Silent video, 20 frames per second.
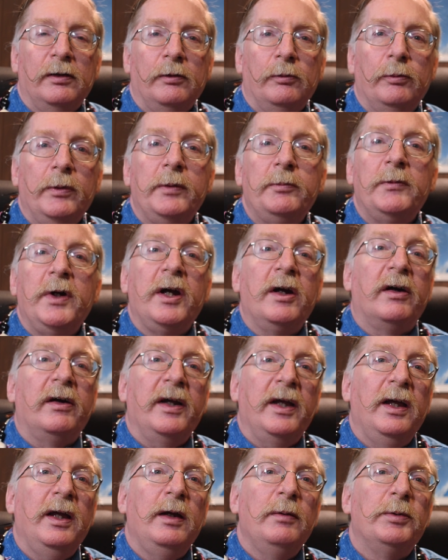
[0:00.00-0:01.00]
when we are
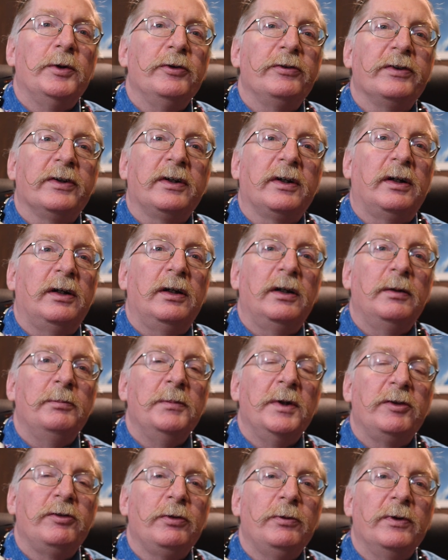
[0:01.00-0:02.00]
able to
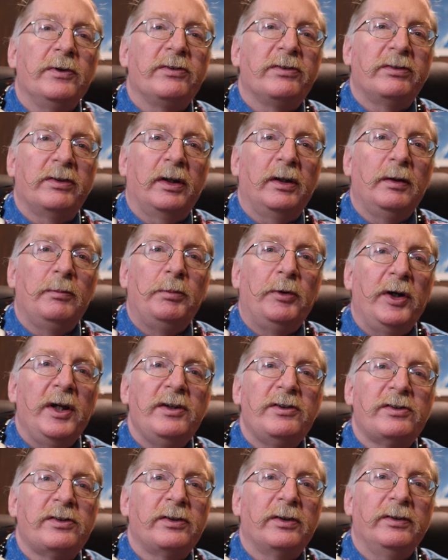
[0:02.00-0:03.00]
come to a
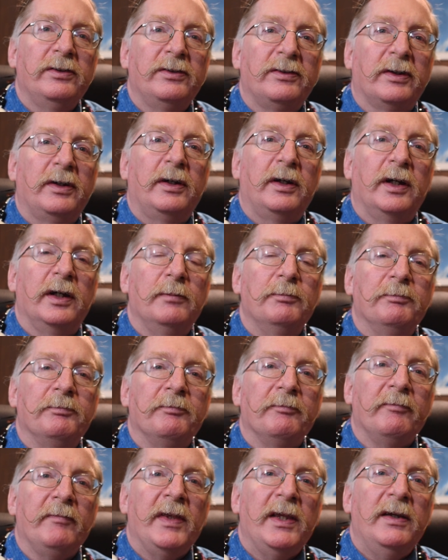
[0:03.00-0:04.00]
celebration time
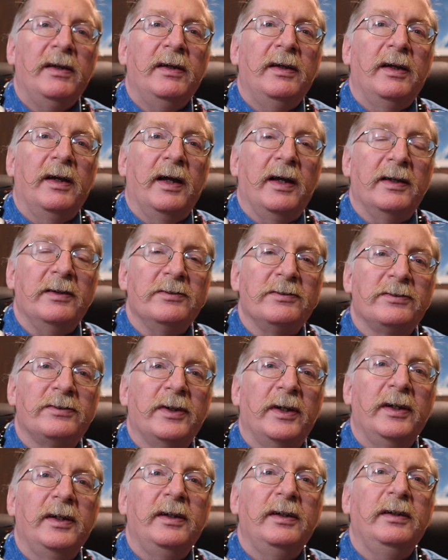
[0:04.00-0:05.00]
and
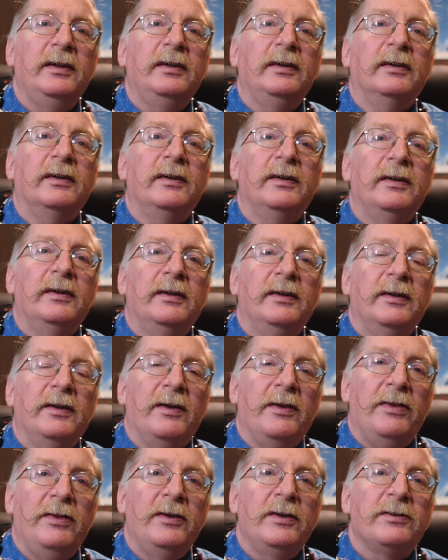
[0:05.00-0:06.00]
say,
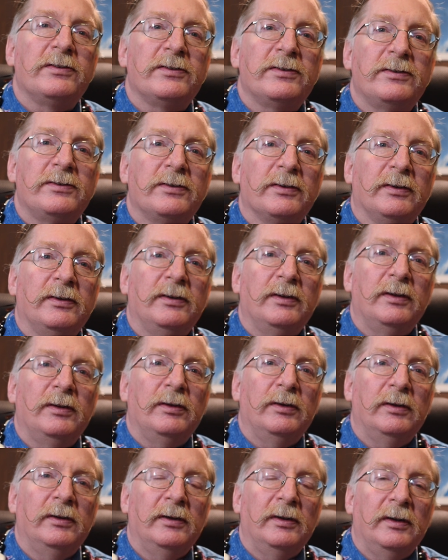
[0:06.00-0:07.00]
"This
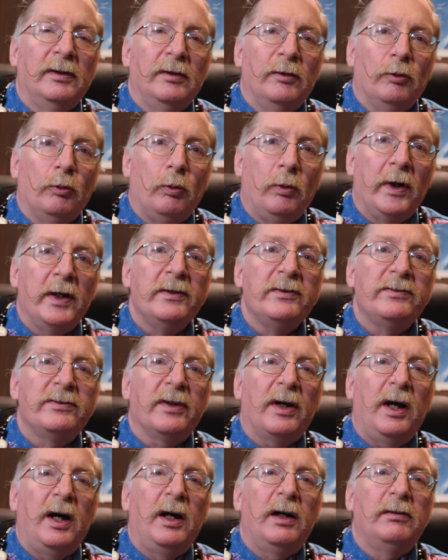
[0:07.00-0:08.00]
was
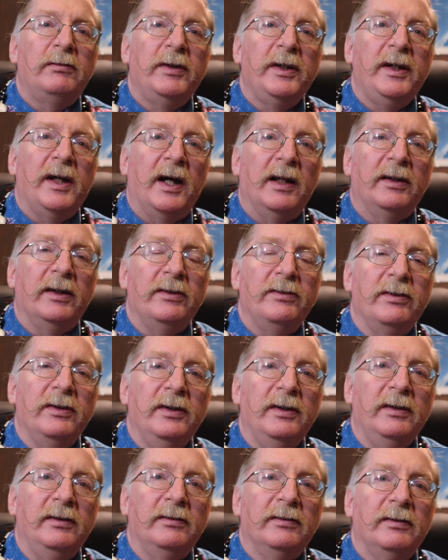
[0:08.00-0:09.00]
our
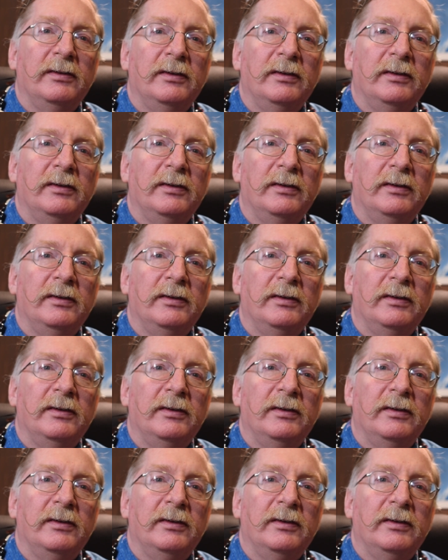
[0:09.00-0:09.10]
reality.